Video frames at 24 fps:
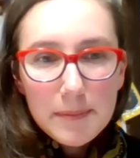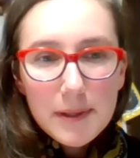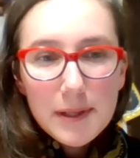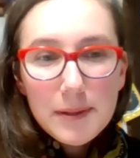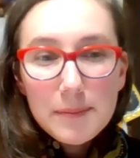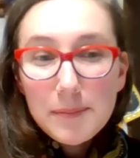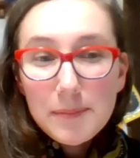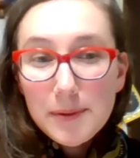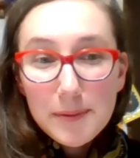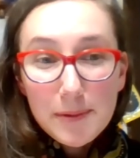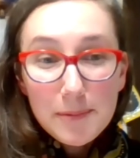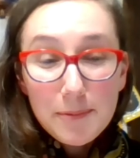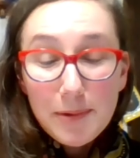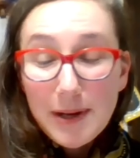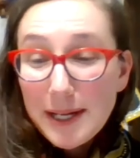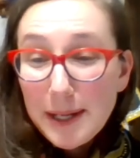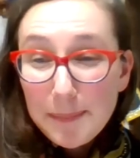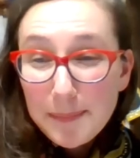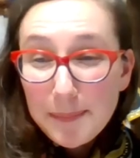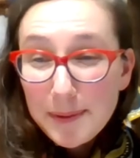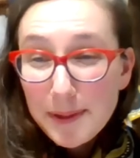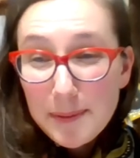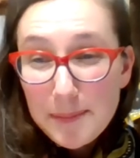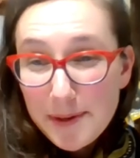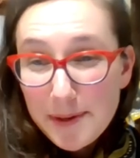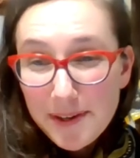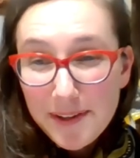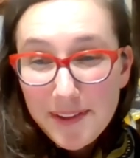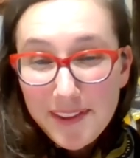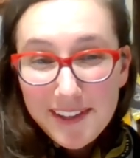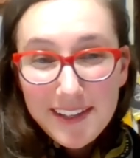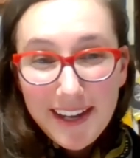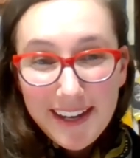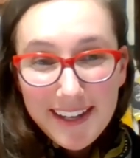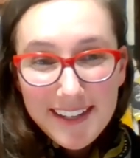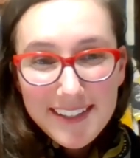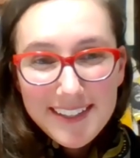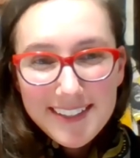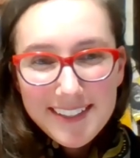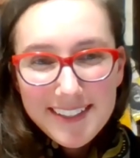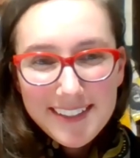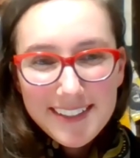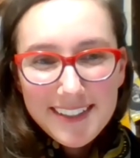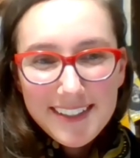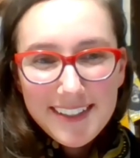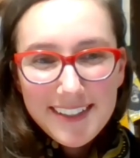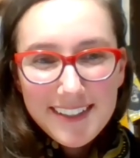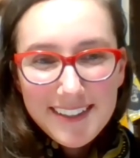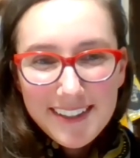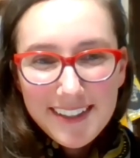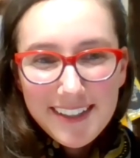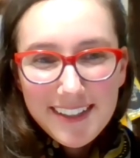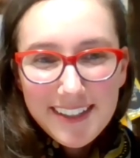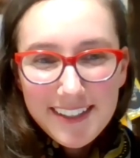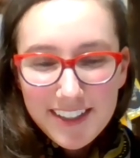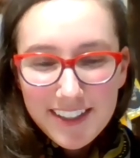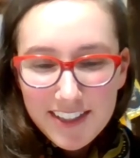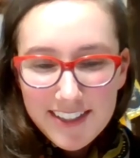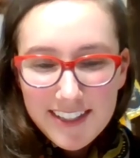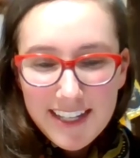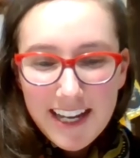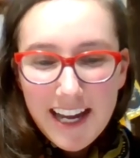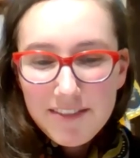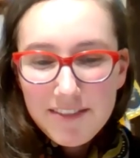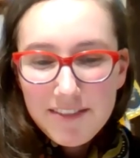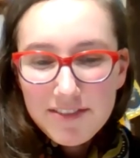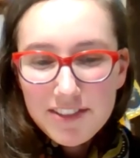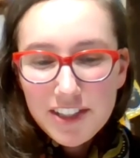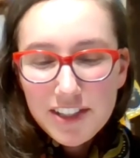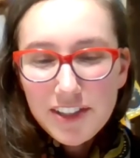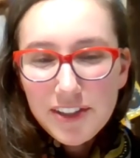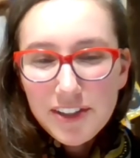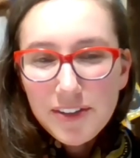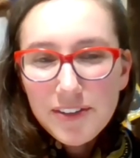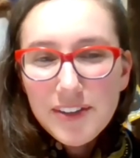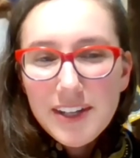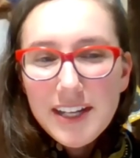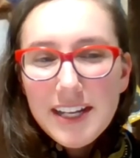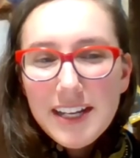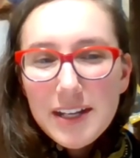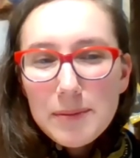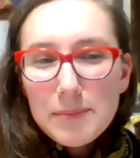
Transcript: people wake up in the middle of the night and, and they just have to know,